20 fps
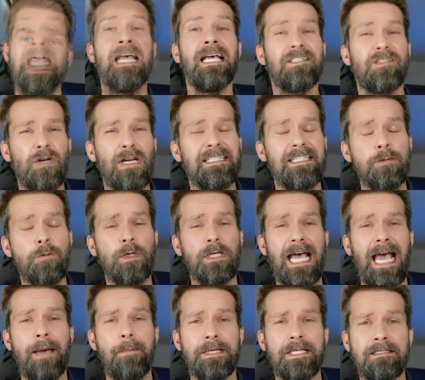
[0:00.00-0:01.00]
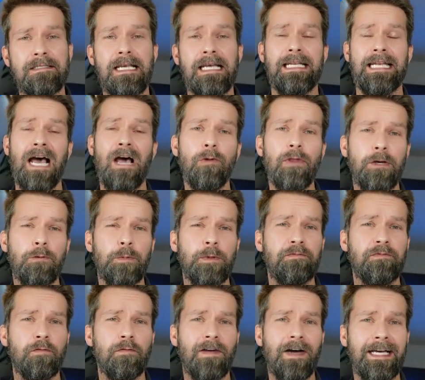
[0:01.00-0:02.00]
So let's see what happens now that we
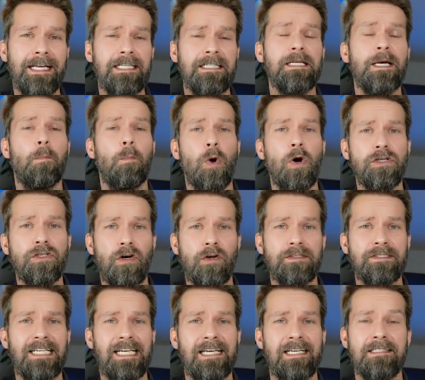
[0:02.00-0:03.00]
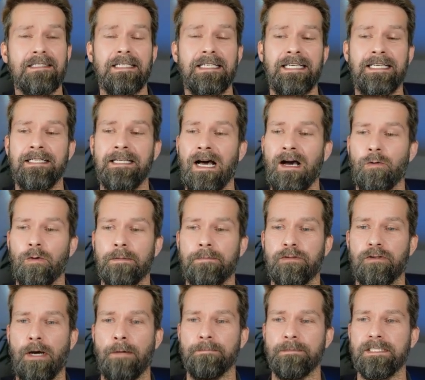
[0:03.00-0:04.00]
provided more context in our
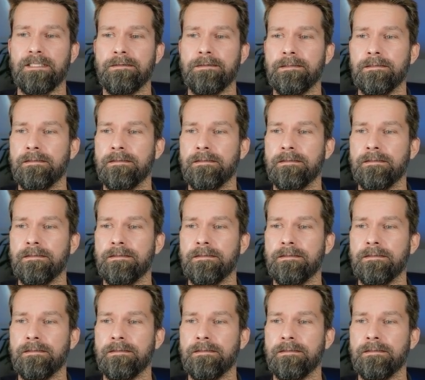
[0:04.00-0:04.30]
prompt.